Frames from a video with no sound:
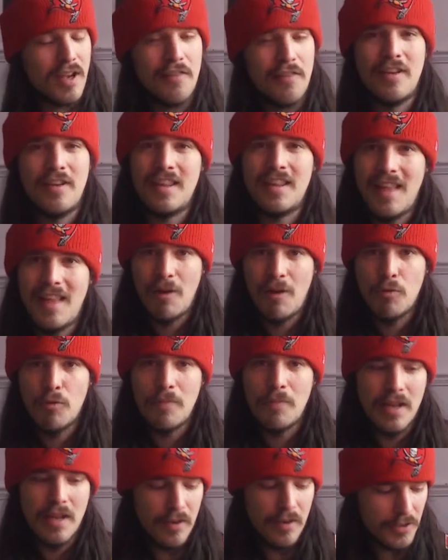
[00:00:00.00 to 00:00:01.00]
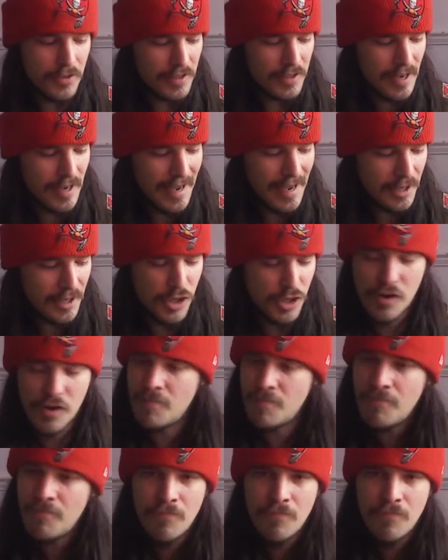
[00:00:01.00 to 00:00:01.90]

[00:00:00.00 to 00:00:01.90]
I think would be a good selection.